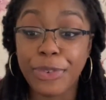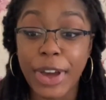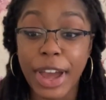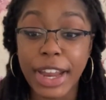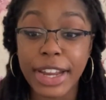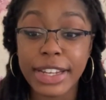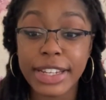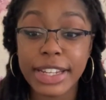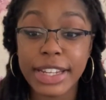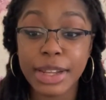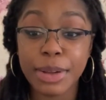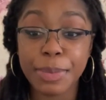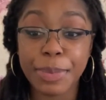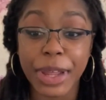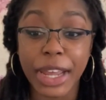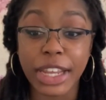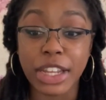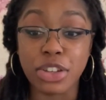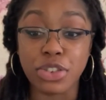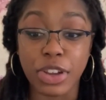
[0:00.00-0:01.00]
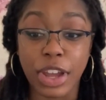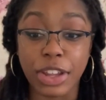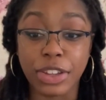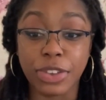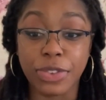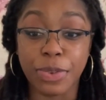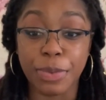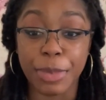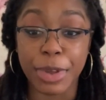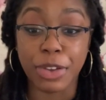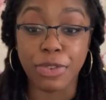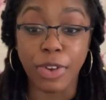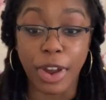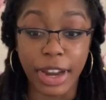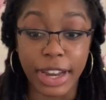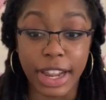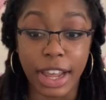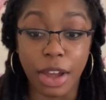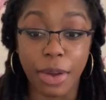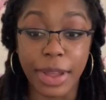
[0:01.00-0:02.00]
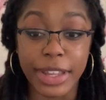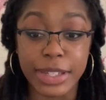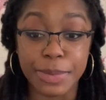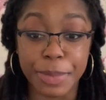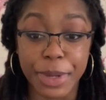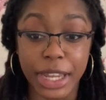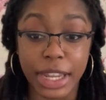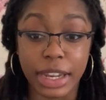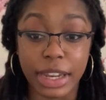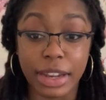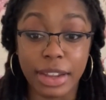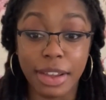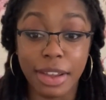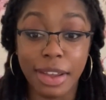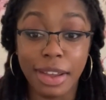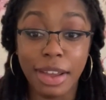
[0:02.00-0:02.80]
Finding baggy trousers for me right now has been